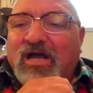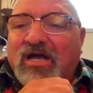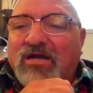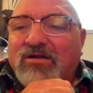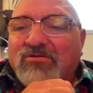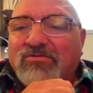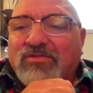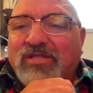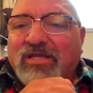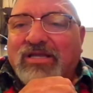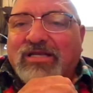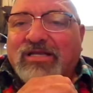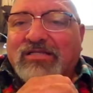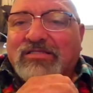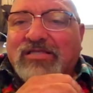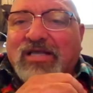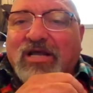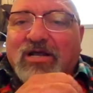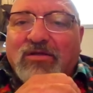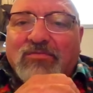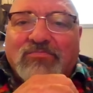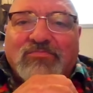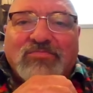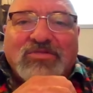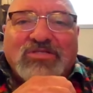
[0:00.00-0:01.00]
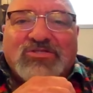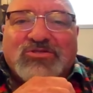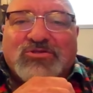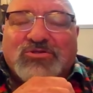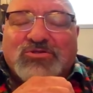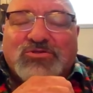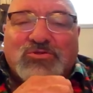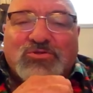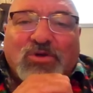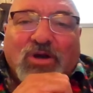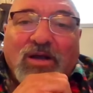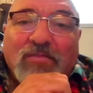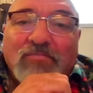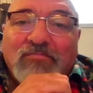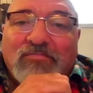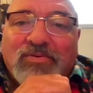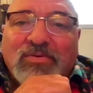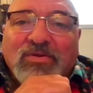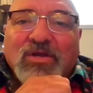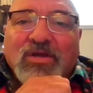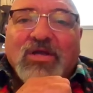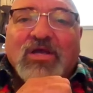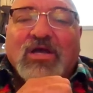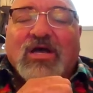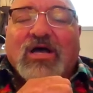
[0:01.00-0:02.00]
I don't think it's helped Mr.
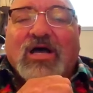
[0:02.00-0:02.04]
Trump.